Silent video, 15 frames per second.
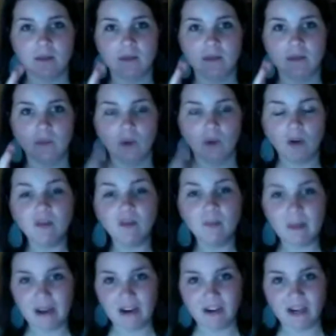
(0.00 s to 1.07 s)

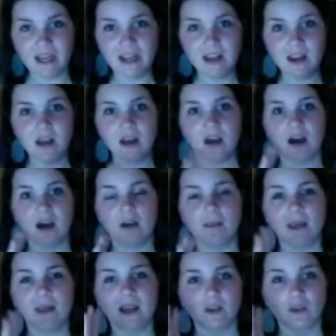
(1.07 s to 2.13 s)
wolfberry
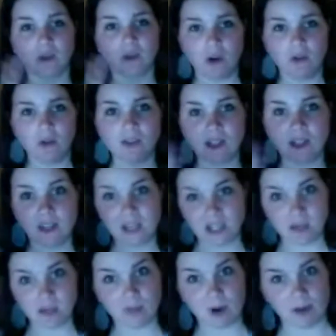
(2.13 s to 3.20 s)
that grows in the
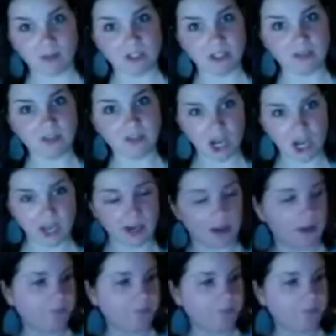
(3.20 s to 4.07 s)
Ningxia province of China.